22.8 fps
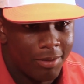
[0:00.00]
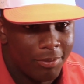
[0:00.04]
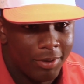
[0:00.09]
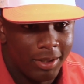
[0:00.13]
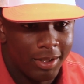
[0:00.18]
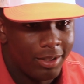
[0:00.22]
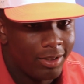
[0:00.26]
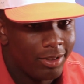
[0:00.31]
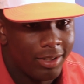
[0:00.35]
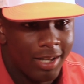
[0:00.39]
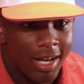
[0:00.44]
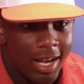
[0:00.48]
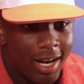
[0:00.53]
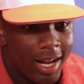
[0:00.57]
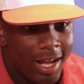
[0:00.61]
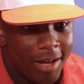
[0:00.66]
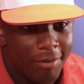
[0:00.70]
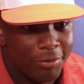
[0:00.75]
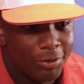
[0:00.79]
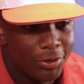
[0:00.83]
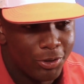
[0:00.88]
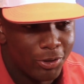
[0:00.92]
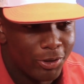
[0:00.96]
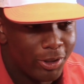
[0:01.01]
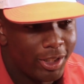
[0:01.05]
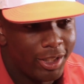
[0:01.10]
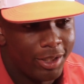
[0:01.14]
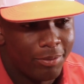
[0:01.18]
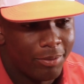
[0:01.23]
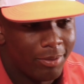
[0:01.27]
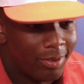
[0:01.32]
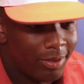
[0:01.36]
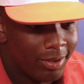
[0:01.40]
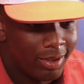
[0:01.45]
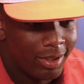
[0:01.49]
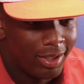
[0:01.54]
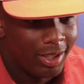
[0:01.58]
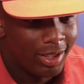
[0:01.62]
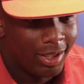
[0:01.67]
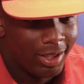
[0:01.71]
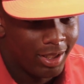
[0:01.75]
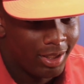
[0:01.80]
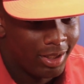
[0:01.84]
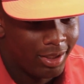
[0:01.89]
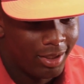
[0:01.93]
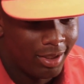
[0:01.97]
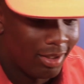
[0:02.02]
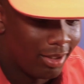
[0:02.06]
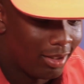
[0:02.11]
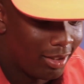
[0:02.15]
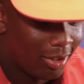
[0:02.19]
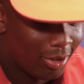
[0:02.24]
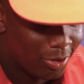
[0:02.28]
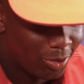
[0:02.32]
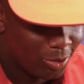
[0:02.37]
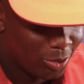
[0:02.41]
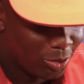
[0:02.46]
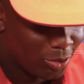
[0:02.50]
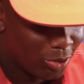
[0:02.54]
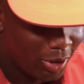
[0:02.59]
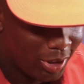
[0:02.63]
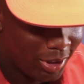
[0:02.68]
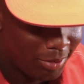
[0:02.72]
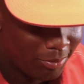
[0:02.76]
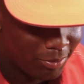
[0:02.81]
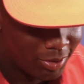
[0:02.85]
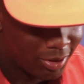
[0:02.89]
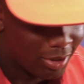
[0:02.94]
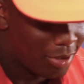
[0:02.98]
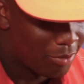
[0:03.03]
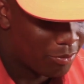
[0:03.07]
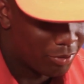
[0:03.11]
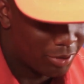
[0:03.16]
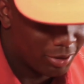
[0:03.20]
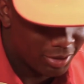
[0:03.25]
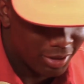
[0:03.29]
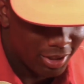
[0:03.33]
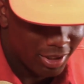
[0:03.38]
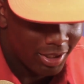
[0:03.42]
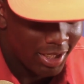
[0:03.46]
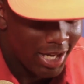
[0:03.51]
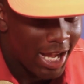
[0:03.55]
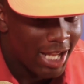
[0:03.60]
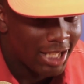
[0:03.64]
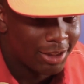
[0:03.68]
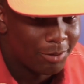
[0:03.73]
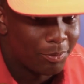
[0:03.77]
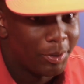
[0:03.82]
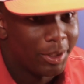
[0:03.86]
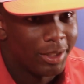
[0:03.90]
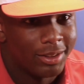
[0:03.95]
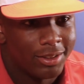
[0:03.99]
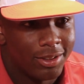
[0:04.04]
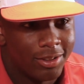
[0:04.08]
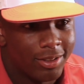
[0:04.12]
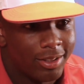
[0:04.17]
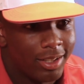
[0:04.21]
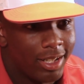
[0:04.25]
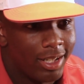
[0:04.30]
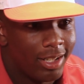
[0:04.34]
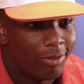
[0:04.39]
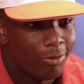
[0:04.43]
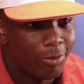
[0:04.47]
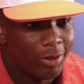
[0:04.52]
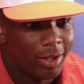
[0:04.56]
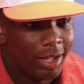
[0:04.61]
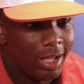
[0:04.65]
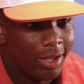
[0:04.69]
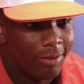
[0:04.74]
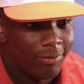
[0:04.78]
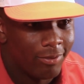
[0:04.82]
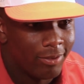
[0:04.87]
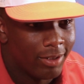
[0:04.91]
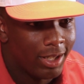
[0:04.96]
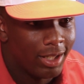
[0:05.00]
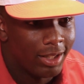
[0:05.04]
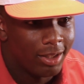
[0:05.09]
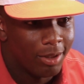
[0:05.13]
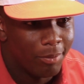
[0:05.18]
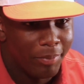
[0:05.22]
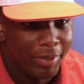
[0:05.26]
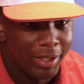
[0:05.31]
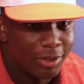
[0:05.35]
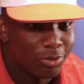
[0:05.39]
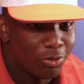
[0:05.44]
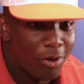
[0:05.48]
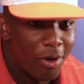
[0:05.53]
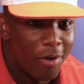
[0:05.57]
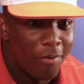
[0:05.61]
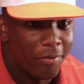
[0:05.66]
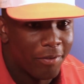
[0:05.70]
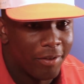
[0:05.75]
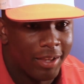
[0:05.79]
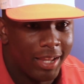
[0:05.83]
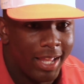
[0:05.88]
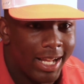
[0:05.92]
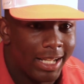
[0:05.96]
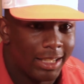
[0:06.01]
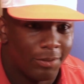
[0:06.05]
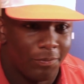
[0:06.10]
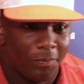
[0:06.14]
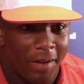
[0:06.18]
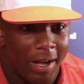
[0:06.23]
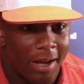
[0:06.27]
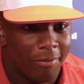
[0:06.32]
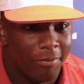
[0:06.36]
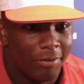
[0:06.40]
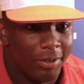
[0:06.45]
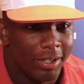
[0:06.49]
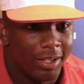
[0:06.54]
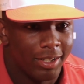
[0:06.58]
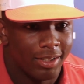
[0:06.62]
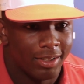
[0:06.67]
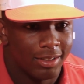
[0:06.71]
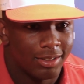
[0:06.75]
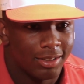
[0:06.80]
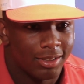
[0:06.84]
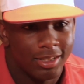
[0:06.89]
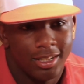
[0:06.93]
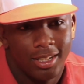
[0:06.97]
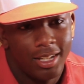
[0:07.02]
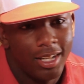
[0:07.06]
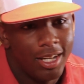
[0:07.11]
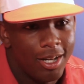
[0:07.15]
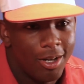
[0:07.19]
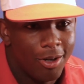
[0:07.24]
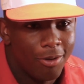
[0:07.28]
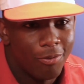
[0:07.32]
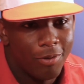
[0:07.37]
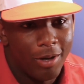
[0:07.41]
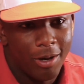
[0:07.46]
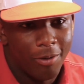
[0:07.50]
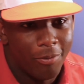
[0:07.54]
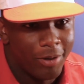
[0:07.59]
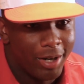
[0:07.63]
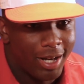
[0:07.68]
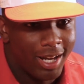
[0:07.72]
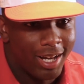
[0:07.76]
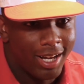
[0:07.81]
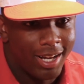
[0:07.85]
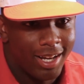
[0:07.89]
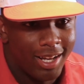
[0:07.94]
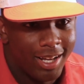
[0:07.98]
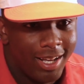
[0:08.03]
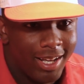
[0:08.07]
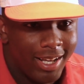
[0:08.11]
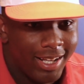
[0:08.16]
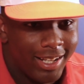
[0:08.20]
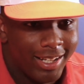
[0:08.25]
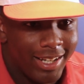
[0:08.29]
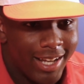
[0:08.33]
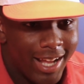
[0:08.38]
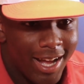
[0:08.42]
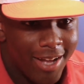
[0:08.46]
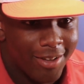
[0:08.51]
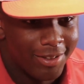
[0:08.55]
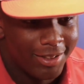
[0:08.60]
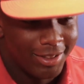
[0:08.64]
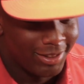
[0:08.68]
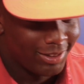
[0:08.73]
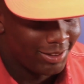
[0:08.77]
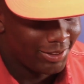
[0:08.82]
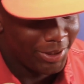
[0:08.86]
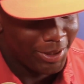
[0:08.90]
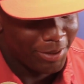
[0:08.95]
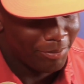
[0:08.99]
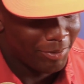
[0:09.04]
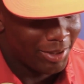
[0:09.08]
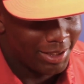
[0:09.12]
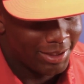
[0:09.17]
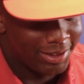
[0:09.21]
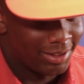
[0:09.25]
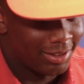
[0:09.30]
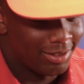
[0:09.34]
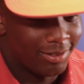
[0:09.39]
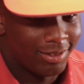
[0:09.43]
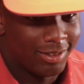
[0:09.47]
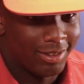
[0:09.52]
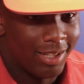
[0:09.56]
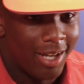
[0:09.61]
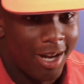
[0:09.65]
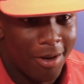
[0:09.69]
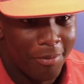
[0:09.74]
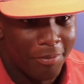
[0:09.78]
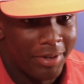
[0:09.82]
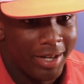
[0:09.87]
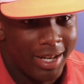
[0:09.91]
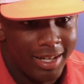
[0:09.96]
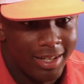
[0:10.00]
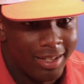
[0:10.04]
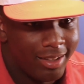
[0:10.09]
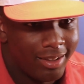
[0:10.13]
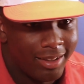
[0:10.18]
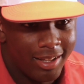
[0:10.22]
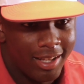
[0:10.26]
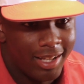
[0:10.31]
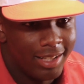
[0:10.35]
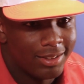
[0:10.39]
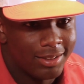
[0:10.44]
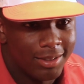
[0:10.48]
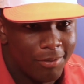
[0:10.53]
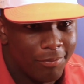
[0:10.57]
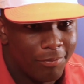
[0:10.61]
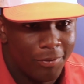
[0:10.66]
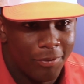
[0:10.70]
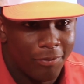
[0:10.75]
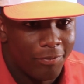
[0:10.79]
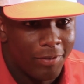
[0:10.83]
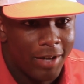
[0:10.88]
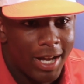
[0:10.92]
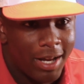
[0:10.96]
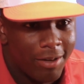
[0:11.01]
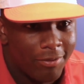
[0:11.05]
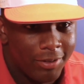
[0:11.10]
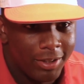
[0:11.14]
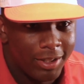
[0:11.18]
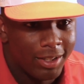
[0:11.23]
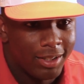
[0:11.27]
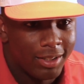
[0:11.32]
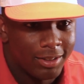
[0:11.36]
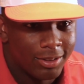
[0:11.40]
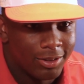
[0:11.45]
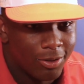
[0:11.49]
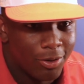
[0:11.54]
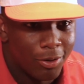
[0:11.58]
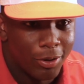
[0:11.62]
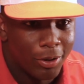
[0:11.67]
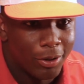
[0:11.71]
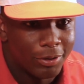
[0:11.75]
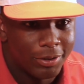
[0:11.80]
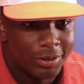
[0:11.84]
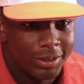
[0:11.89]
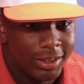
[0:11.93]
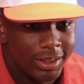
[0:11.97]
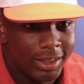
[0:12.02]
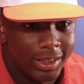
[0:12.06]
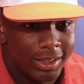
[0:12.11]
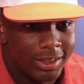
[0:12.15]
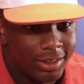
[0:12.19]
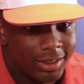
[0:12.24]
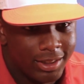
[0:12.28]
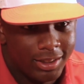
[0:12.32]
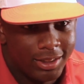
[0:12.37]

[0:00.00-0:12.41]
I mean, you got to have a dream, and those dreams come with certain aspects, okay? Well, they've led the Big 12 for the last 5 years. Why would I down this team that's dominated and led something for 5 years, going on six?